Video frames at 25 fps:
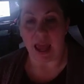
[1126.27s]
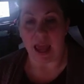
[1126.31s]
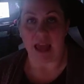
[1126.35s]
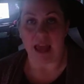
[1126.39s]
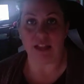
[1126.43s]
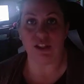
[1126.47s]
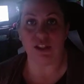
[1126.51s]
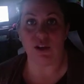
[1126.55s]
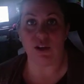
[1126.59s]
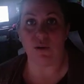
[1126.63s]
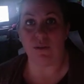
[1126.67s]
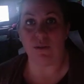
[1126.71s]

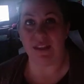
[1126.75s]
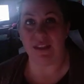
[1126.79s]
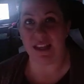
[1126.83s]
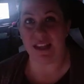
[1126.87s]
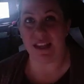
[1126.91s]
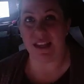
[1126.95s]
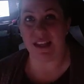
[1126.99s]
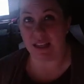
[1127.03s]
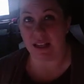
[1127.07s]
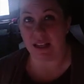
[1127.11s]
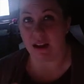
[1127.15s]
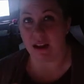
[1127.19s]
And so
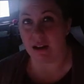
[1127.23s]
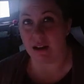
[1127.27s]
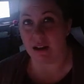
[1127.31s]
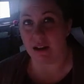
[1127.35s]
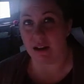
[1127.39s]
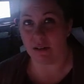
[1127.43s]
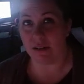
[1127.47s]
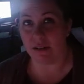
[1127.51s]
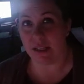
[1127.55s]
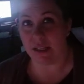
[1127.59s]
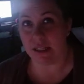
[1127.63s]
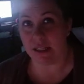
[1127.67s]
this can
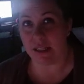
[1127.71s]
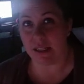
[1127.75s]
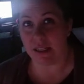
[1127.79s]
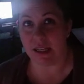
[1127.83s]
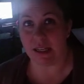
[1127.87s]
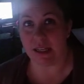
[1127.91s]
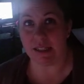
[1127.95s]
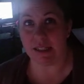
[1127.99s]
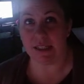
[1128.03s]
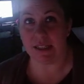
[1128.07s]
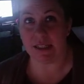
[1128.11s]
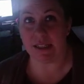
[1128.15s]
also lead to
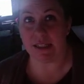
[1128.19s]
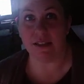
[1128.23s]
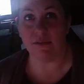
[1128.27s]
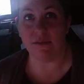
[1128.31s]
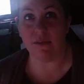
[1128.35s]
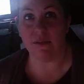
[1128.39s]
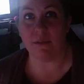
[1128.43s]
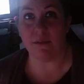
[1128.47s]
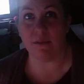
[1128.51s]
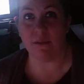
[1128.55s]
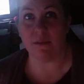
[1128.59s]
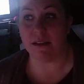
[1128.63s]

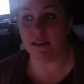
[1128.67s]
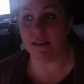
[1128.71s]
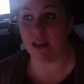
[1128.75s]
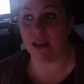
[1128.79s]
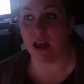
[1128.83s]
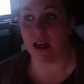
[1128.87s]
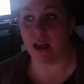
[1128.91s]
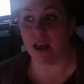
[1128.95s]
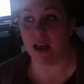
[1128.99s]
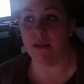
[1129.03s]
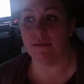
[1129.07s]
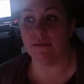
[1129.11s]
excessive amounts
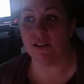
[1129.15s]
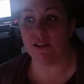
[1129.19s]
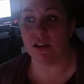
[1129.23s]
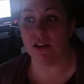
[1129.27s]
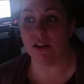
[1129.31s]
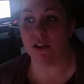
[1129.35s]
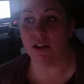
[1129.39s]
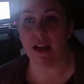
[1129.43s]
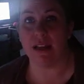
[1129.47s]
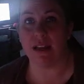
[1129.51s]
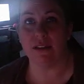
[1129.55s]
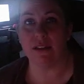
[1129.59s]
of
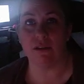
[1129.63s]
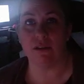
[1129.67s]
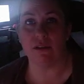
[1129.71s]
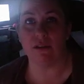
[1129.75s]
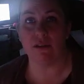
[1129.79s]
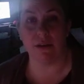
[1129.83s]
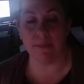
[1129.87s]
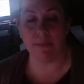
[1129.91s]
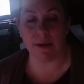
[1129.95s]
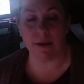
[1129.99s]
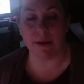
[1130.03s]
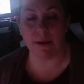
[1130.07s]
certain kinds of
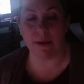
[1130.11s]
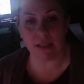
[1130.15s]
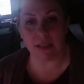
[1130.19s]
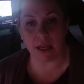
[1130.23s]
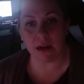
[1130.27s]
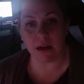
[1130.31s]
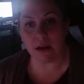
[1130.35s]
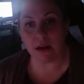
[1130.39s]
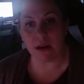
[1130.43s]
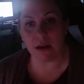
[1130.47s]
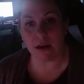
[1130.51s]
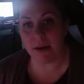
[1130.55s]
hormones
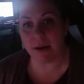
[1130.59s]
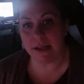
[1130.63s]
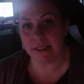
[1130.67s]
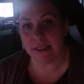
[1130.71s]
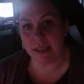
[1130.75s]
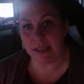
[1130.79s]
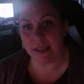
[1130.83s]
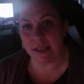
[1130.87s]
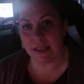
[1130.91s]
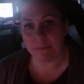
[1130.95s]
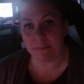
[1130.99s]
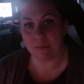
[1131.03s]
that are
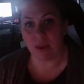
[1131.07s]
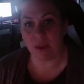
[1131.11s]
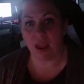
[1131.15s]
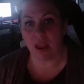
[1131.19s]
present.